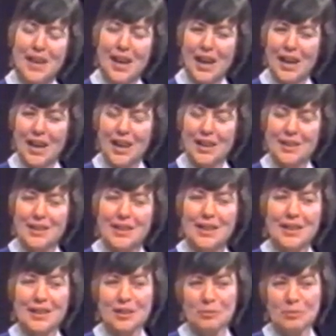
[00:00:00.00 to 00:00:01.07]
I, I think
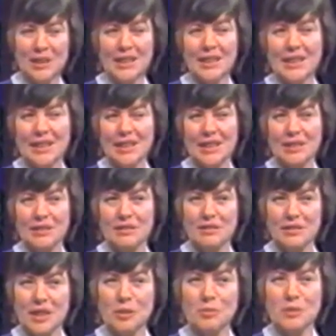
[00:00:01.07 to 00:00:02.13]
I can make uh,
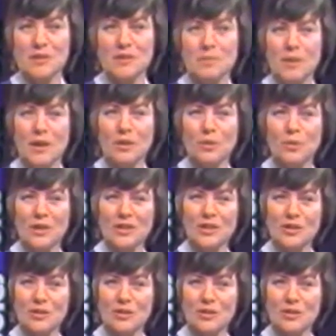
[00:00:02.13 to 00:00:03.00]
statements about what